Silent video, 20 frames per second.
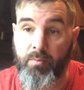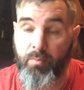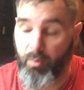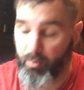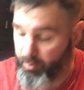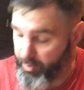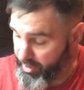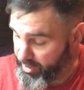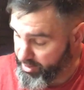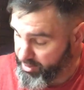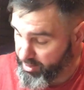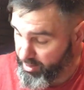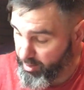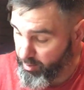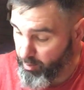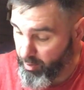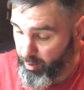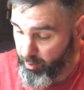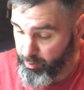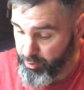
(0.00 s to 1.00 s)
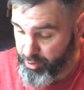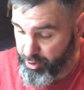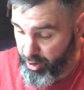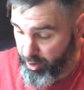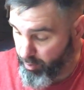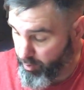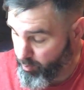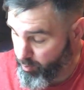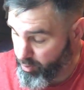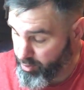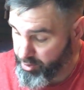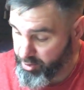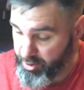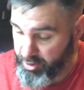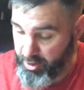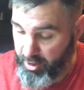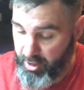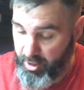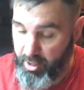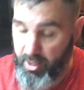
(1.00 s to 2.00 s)
But basically what I was doing
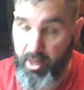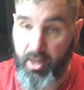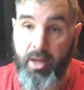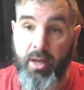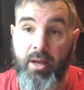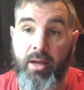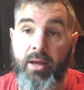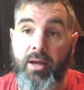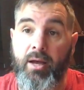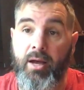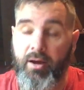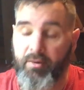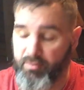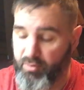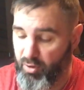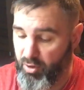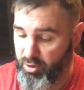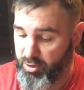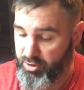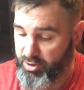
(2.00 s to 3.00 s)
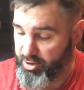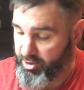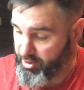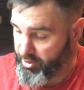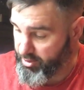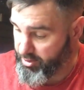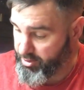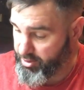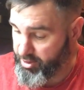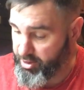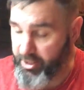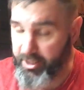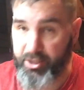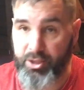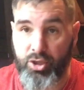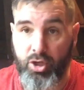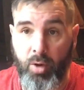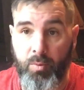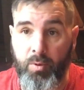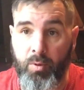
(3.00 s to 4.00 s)
was, I've got
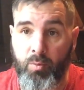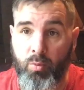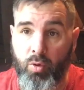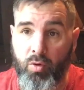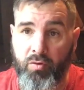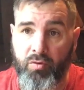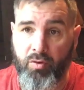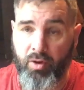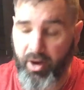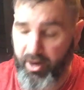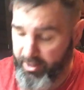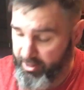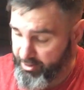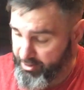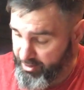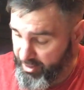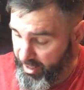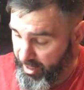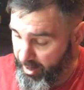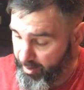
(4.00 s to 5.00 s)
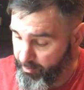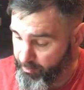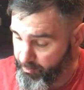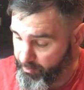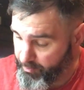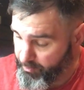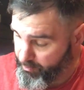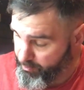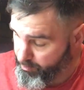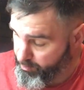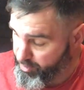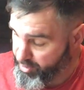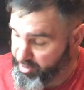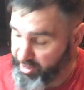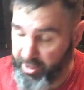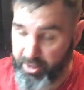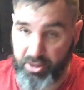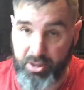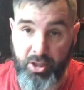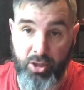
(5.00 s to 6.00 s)
6 Goblin Wolf Riders that I'm
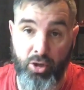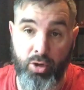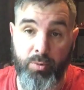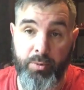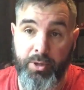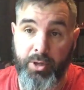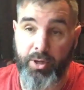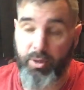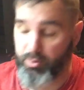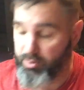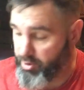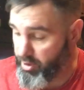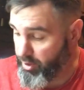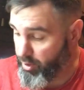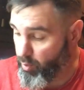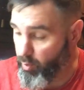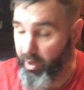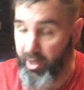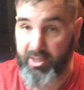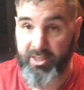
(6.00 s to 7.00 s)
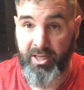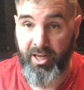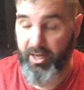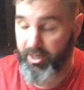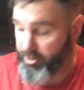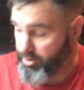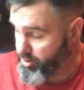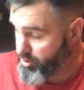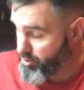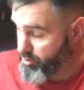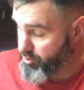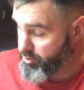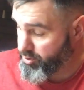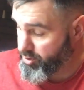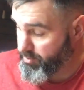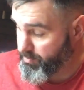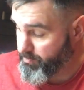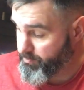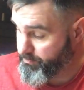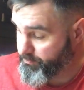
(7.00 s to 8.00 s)
potentially going to be using in the world's largest dungeon.